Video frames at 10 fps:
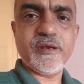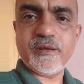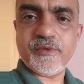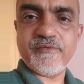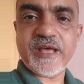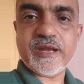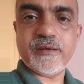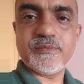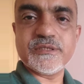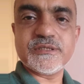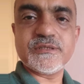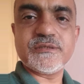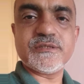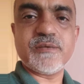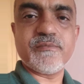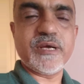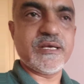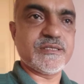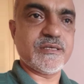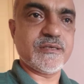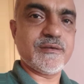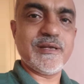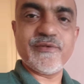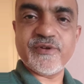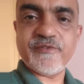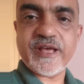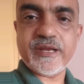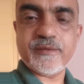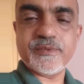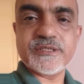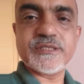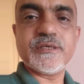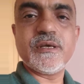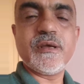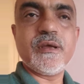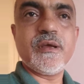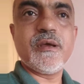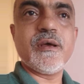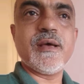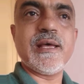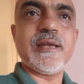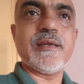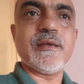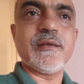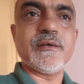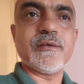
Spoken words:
dummy variables, some as a level variables, and